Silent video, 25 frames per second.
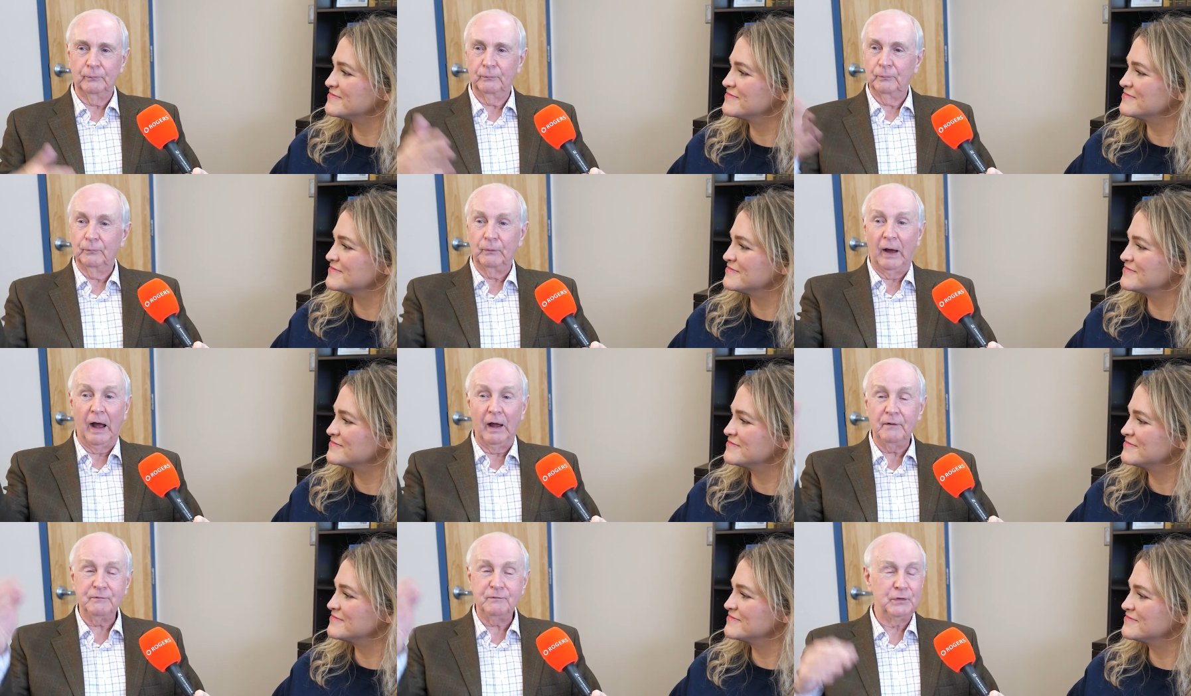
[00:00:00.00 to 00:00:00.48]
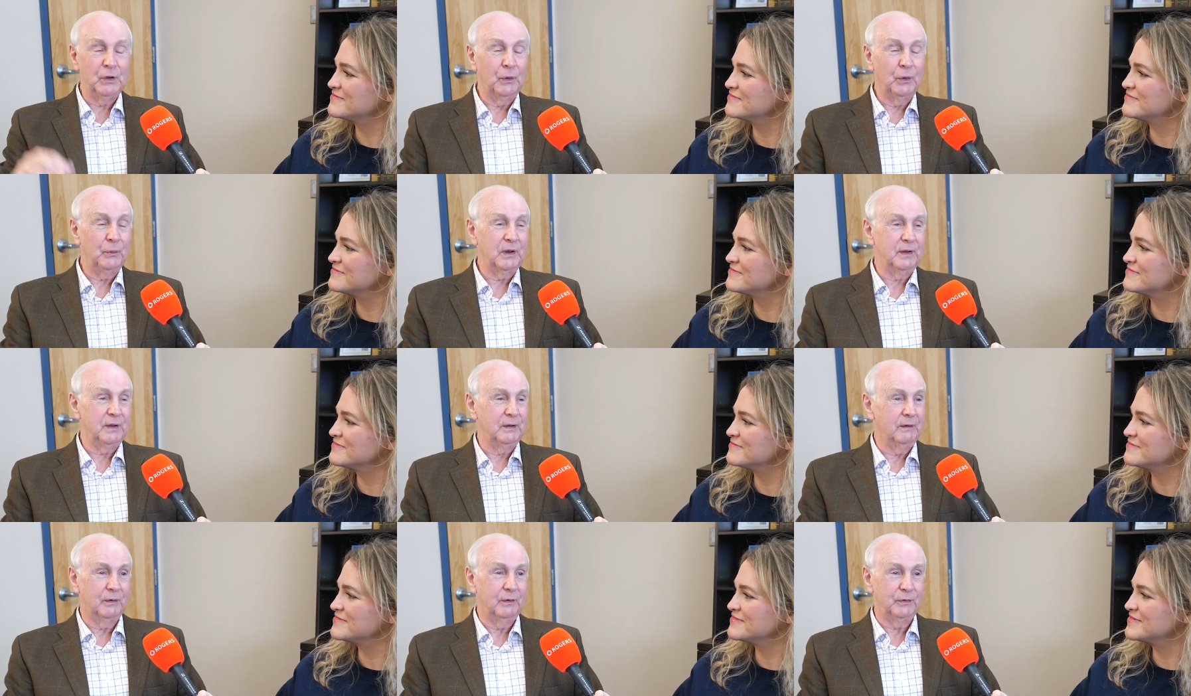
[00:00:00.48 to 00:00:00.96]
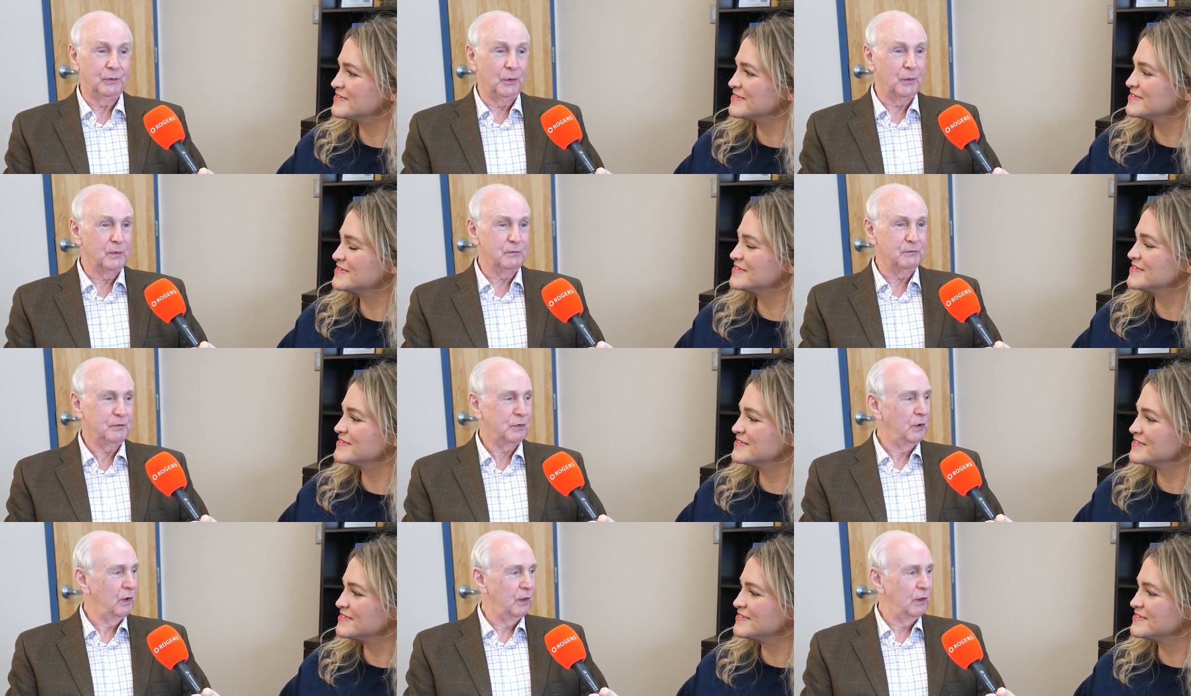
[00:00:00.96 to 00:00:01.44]
Speaker 1: I've known him, known him
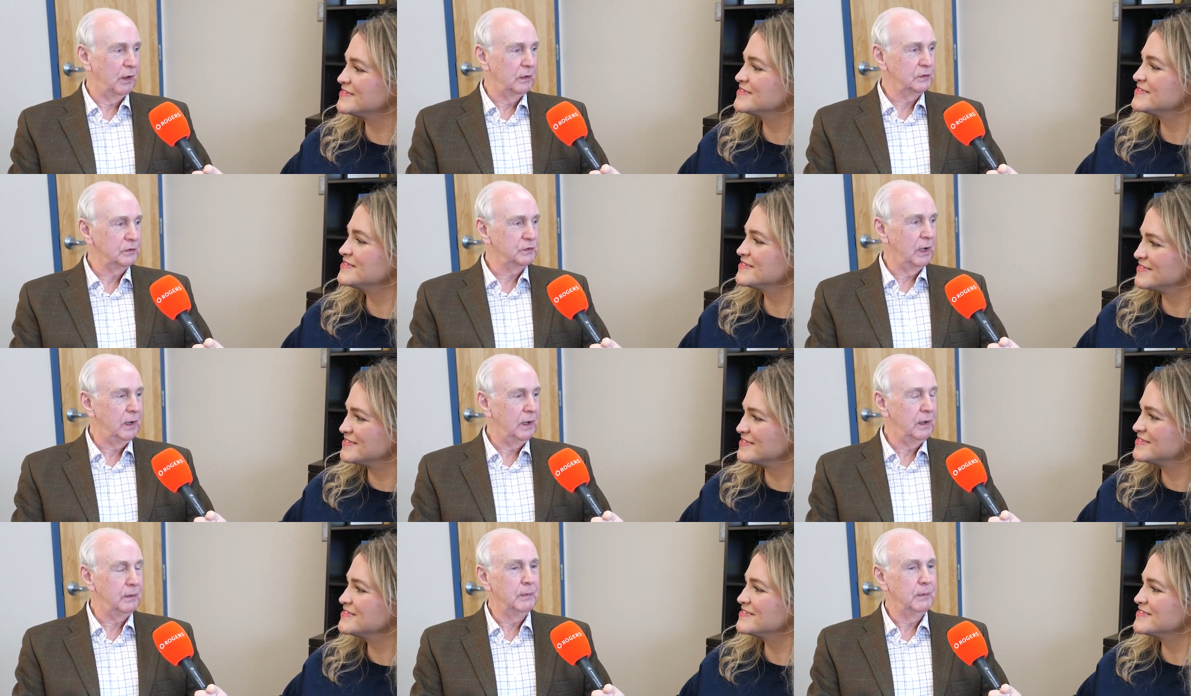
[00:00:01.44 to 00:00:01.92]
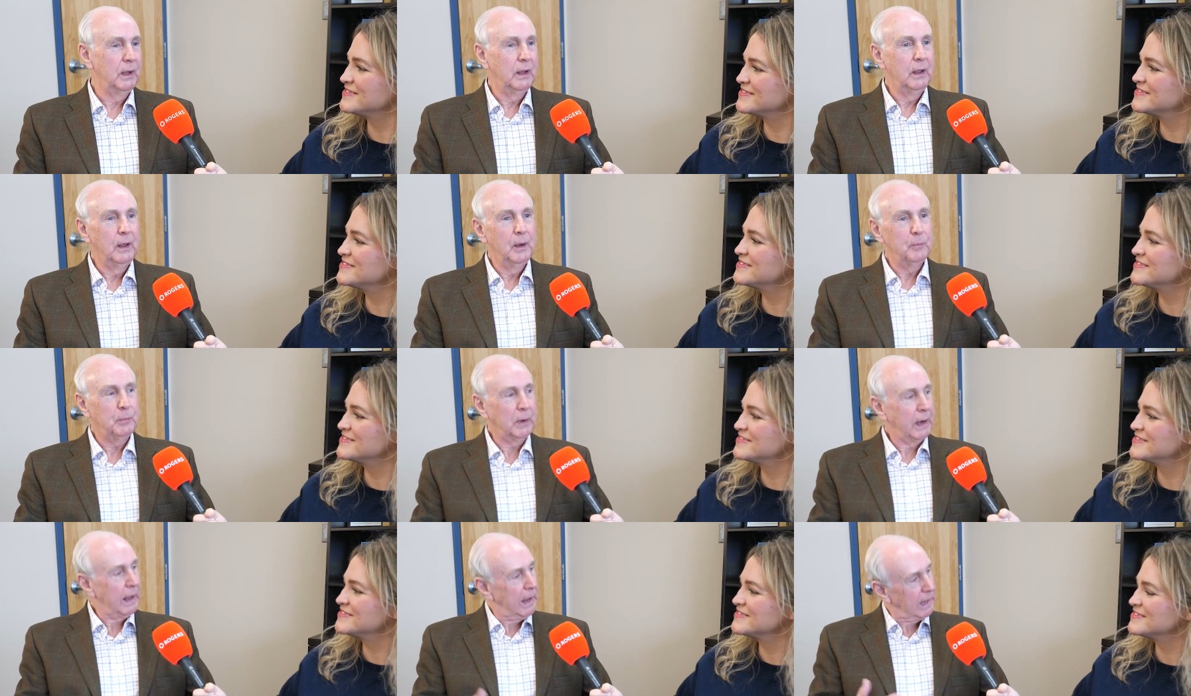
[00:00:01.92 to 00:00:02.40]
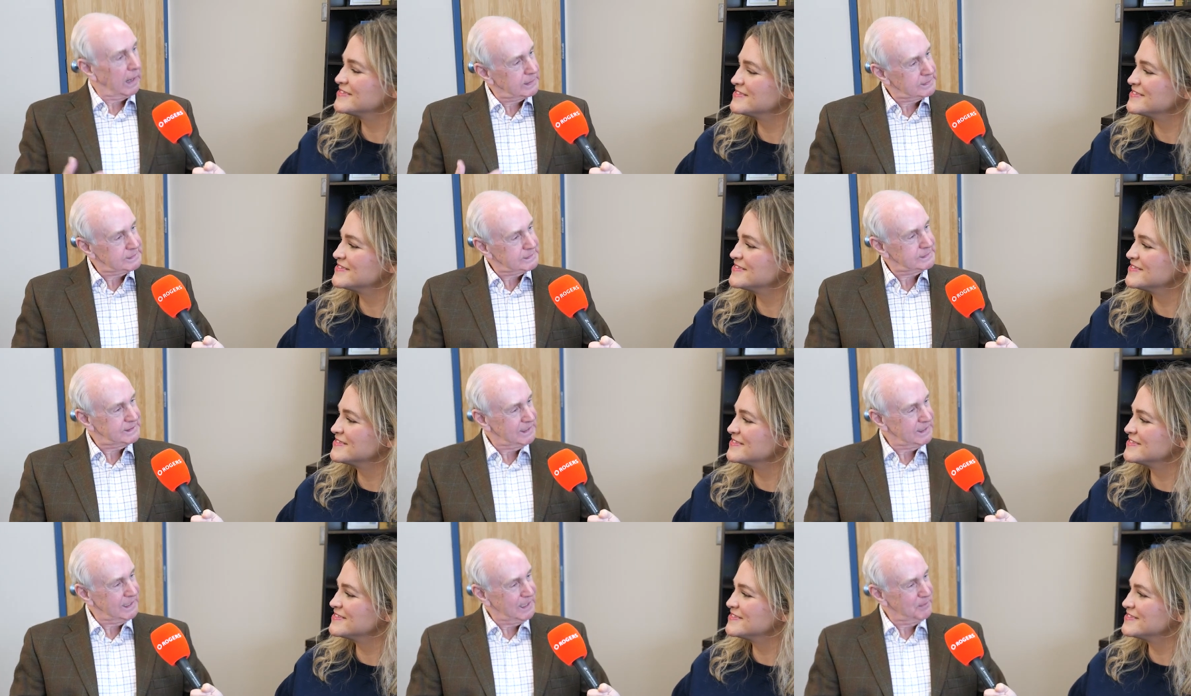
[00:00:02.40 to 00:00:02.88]
for a long time, but I hadn't
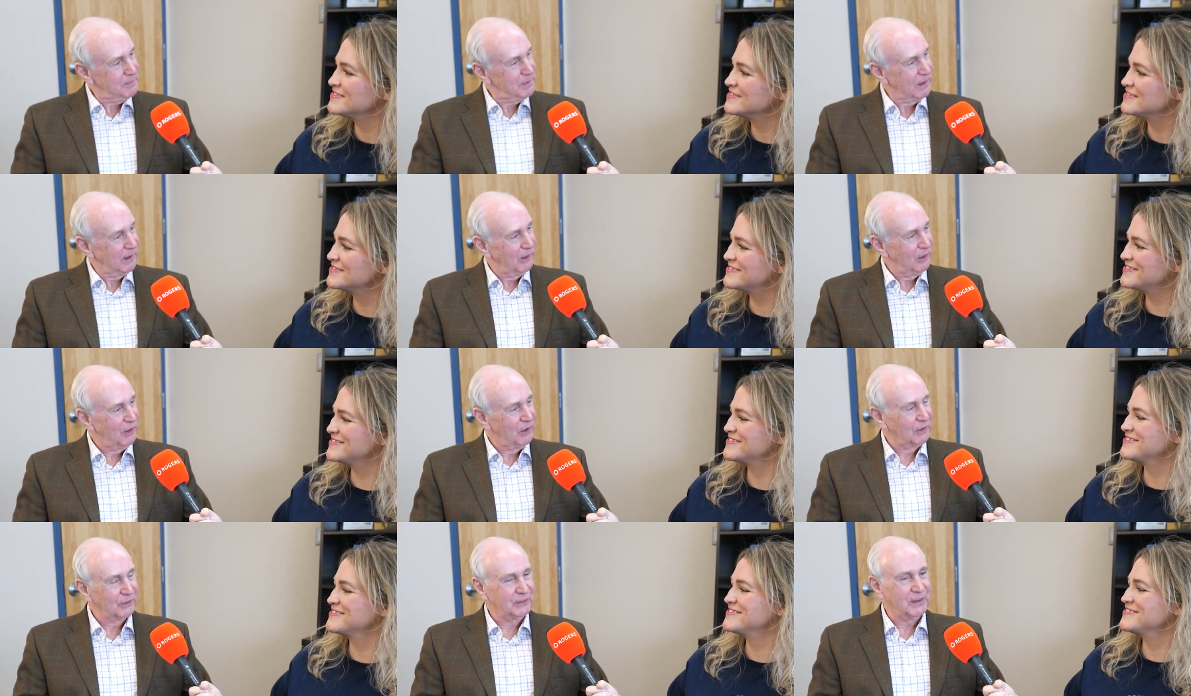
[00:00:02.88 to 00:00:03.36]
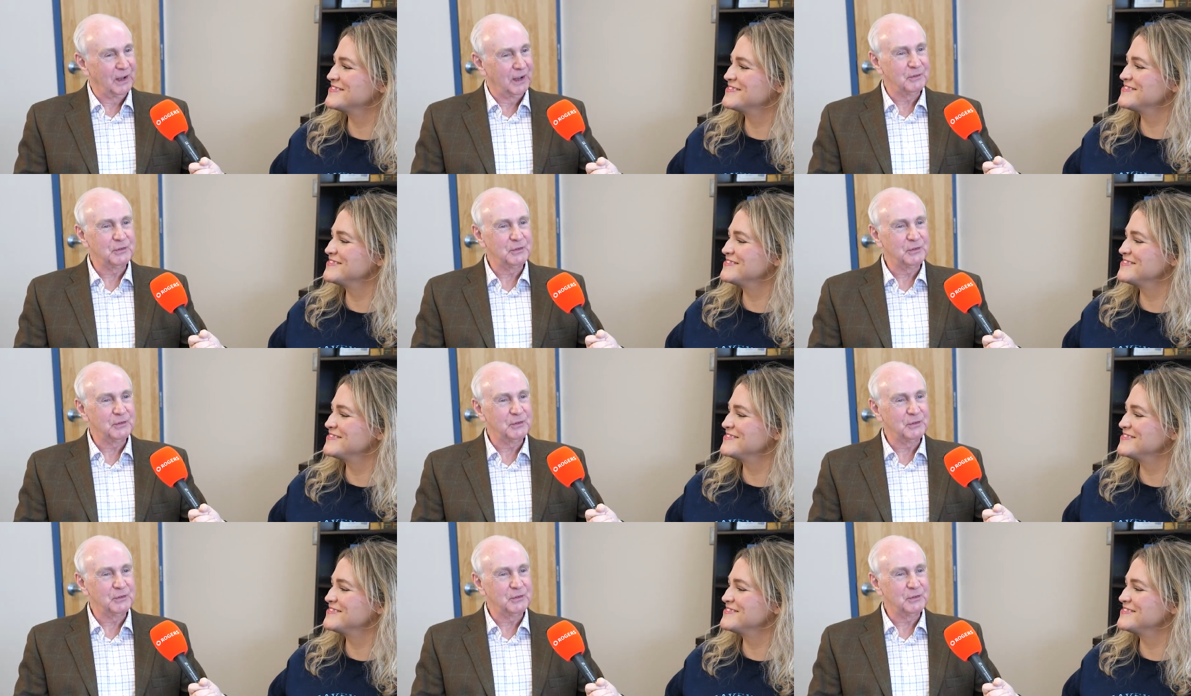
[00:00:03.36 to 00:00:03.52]
seen him in a long time.